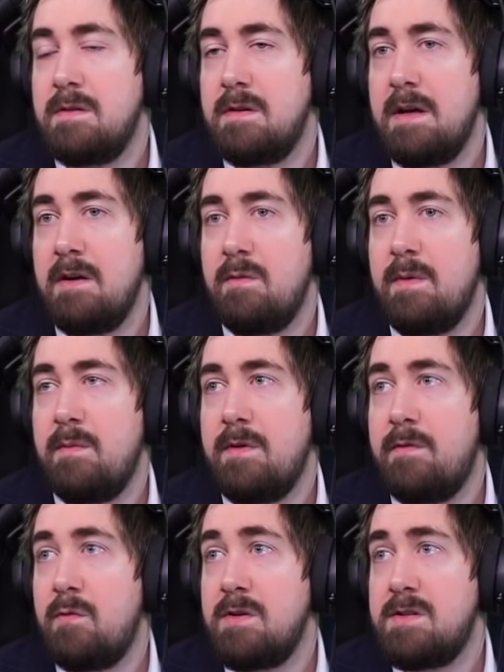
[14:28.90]
Can't remember
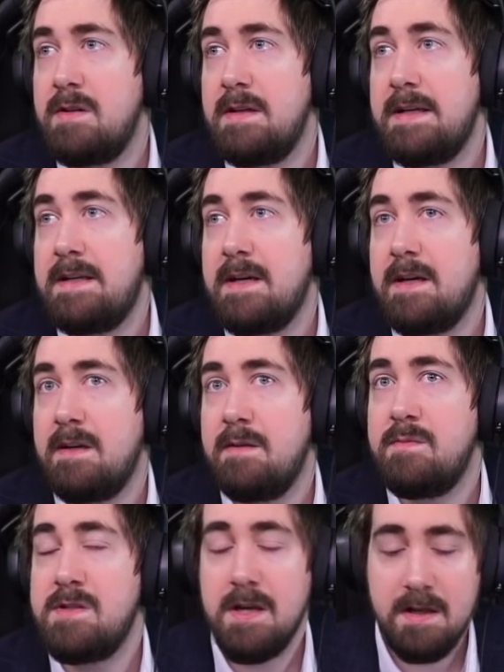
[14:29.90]
if it works on linked
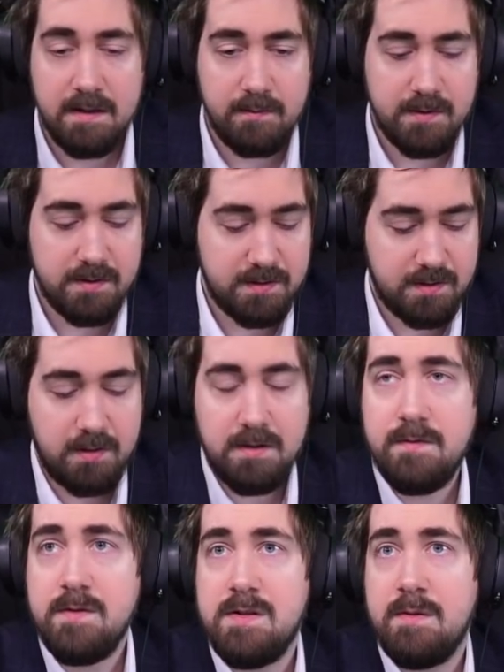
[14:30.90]
items. Let me just search
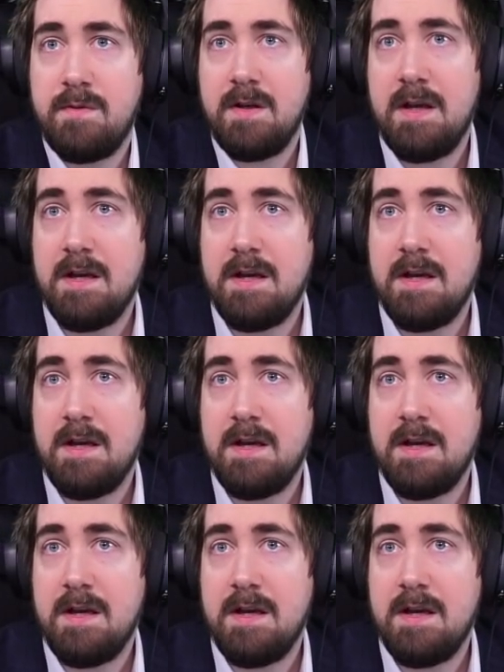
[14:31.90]
for something.